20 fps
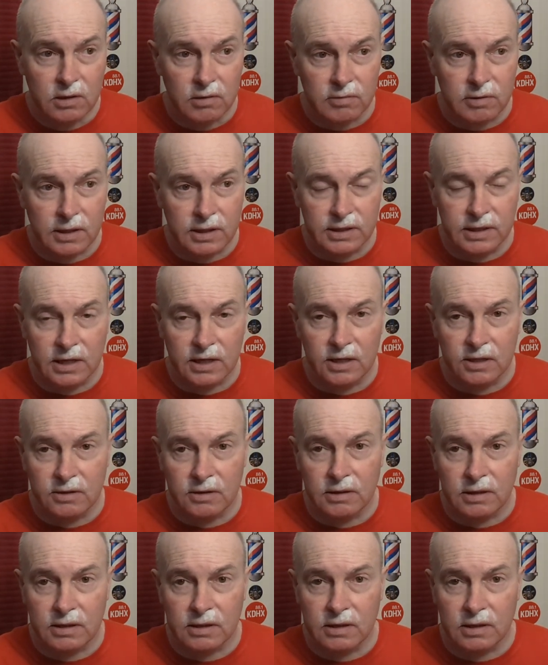Right
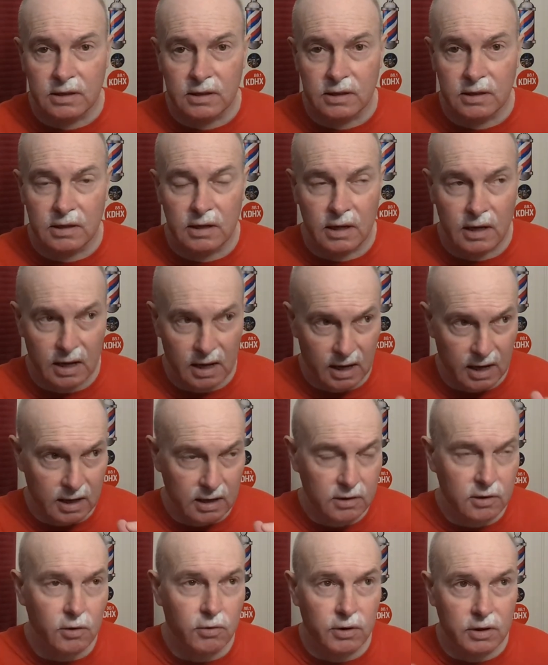now,
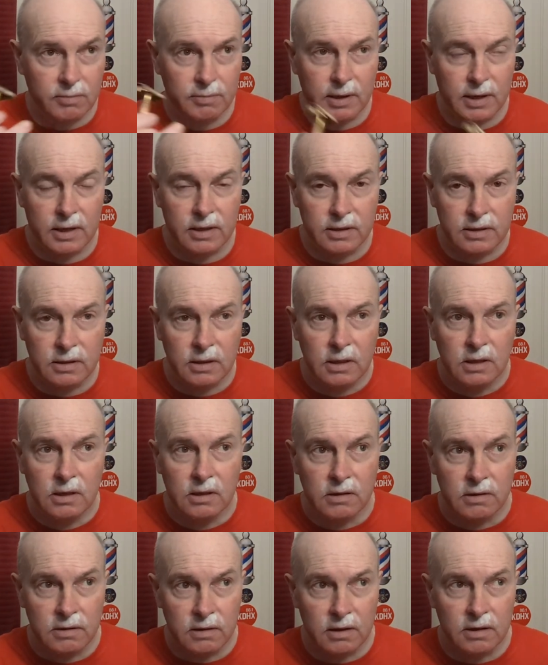going by
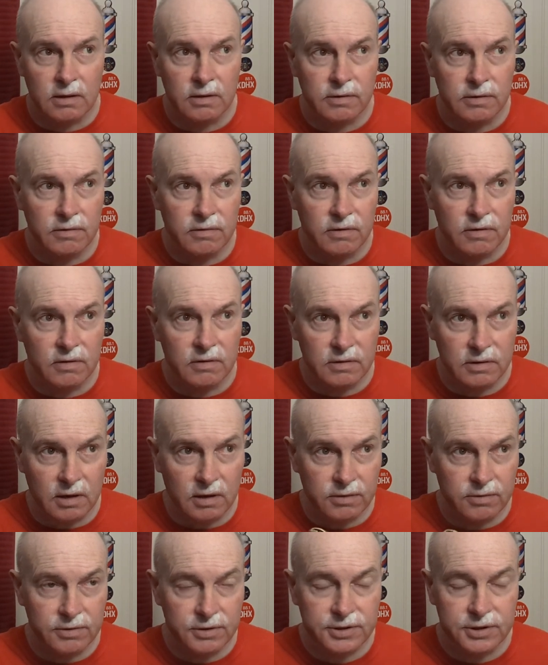the
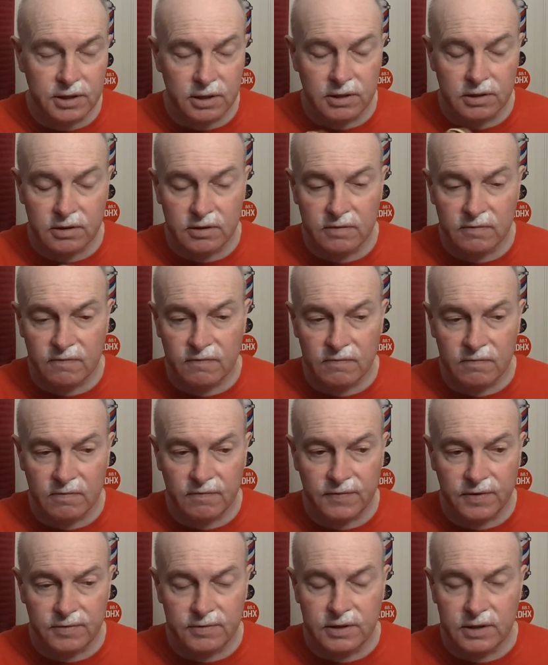other shave a
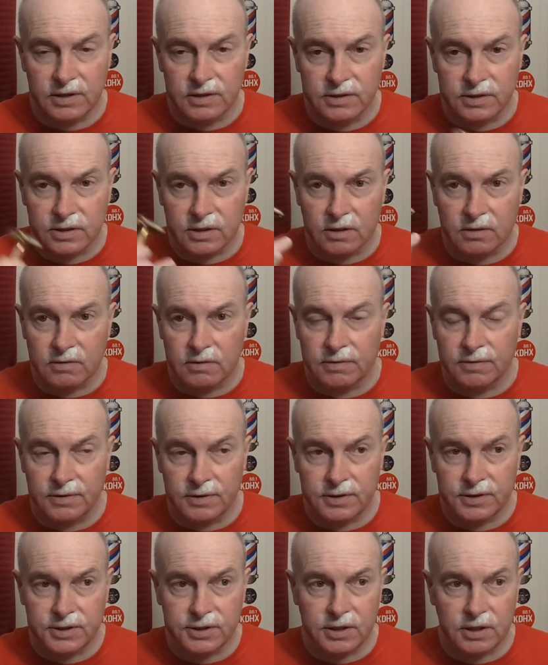few days ago and
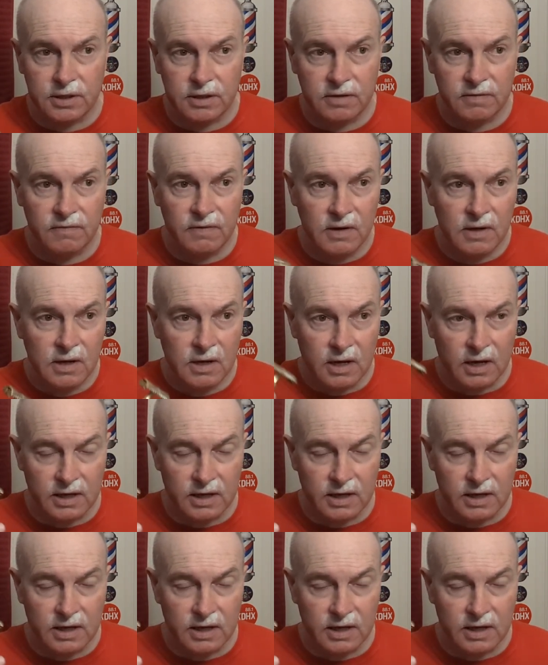this shave,